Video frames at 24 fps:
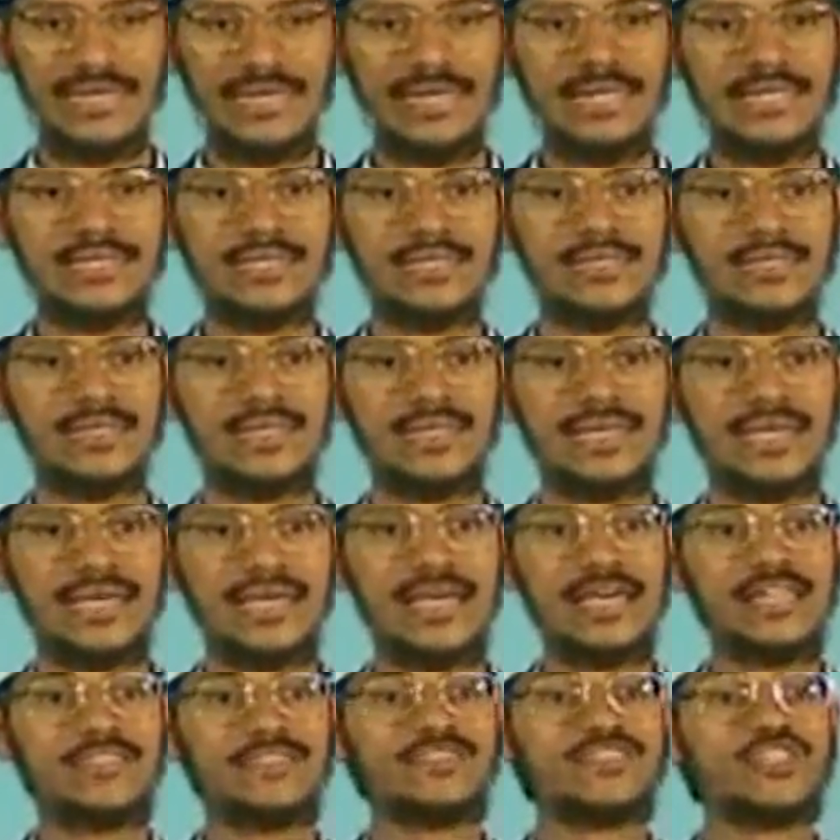It
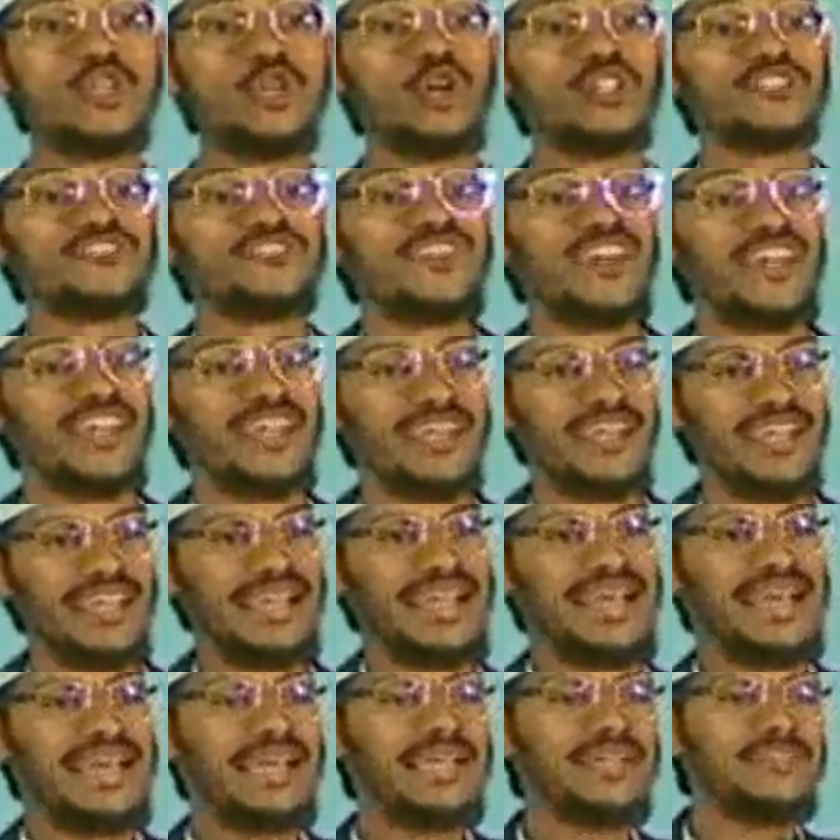is geospherical.
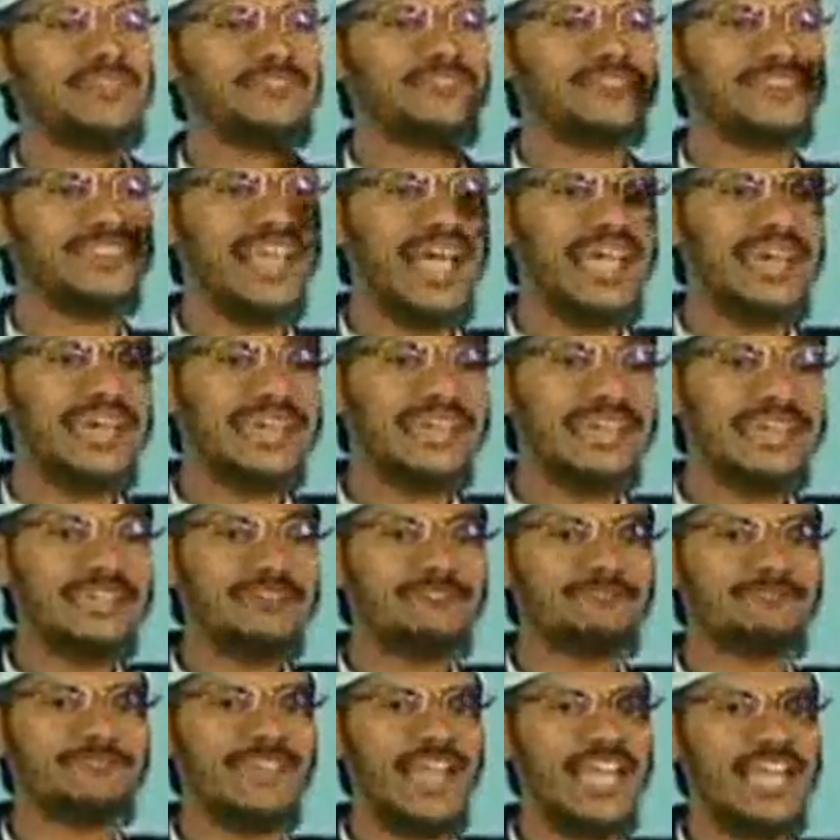It's
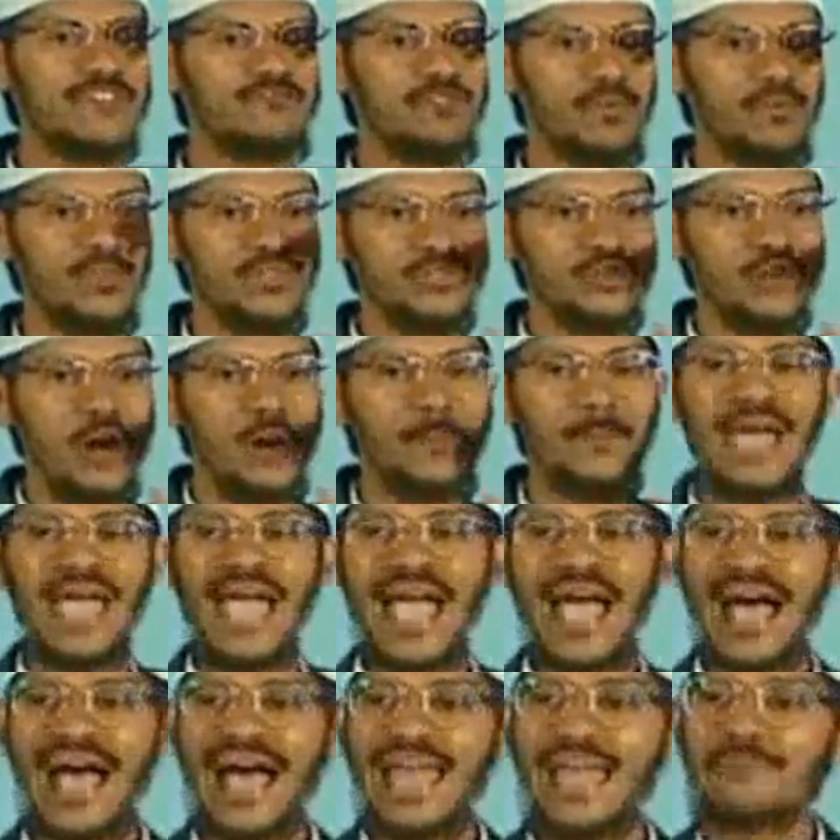slightly flattened from the
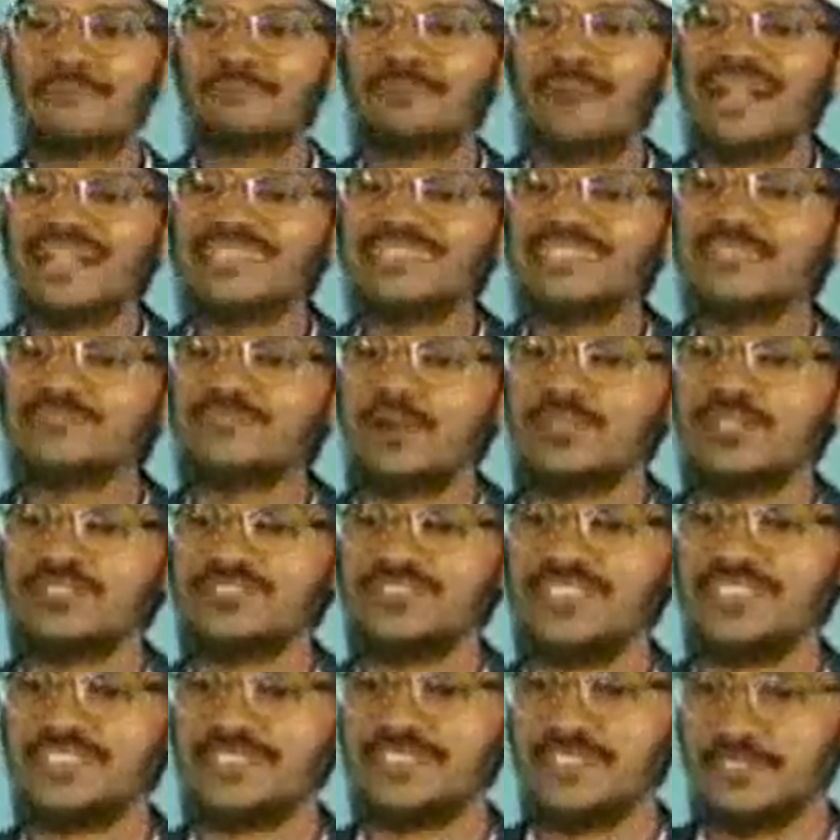top and bulging from the
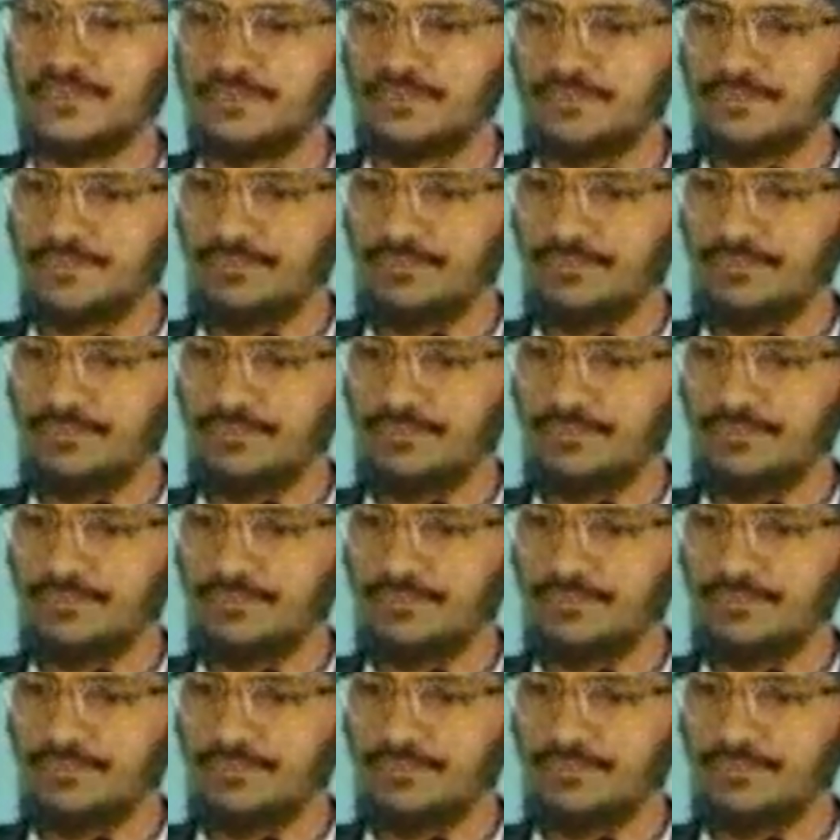center.